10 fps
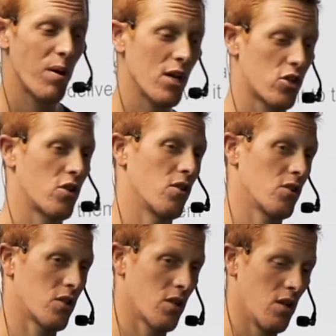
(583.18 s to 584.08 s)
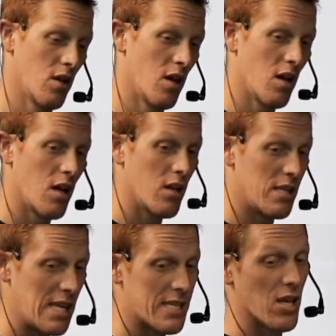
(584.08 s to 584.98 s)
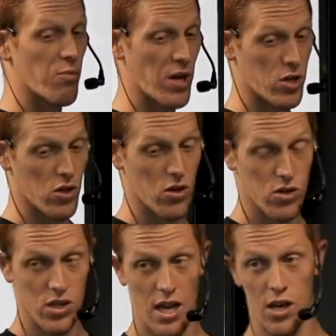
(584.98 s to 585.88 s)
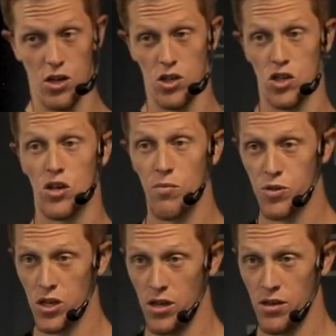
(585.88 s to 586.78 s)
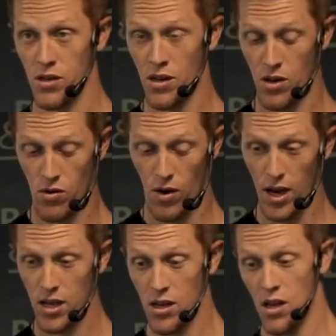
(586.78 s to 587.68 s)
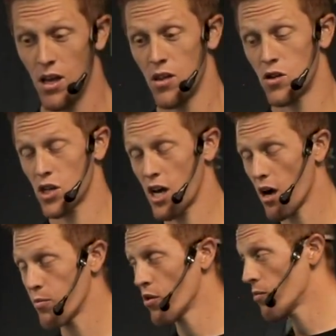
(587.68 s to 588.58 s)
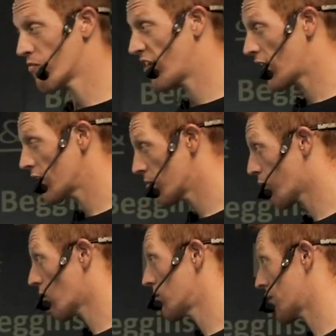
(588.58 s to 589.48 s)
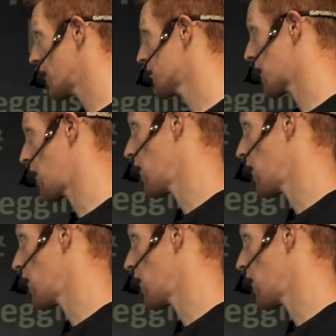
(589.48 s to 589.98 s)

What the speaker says: pictures, detailed pictures, and a description right? There's a couple very important things there.